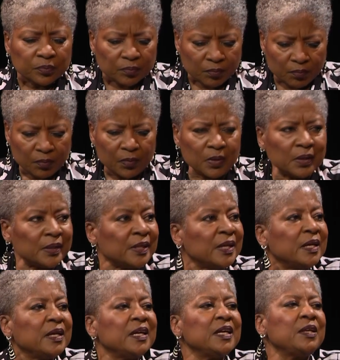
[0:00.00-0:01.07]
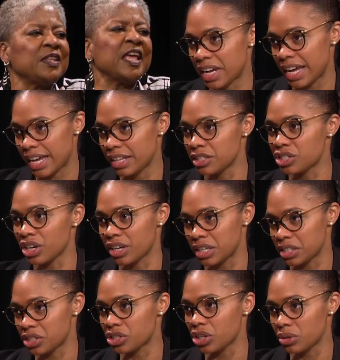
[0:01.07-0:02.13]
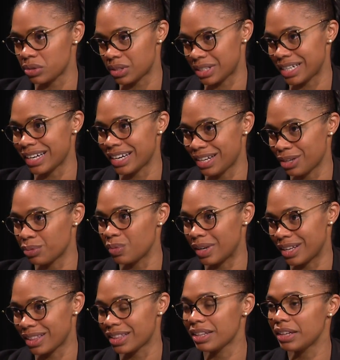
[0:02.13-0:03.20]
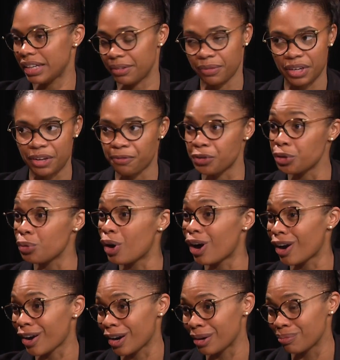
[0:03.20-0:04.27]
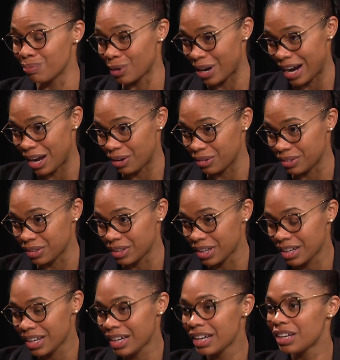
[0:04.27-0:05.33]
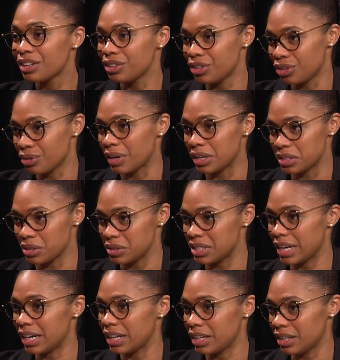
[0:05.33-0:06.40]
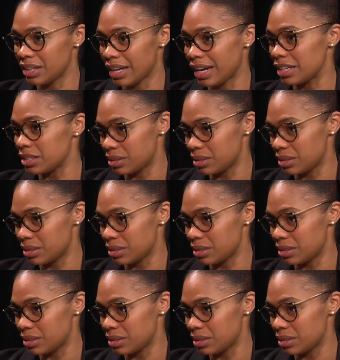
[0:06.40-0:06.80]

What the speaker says: So Americans are associated with, even if you are brown, you are associated as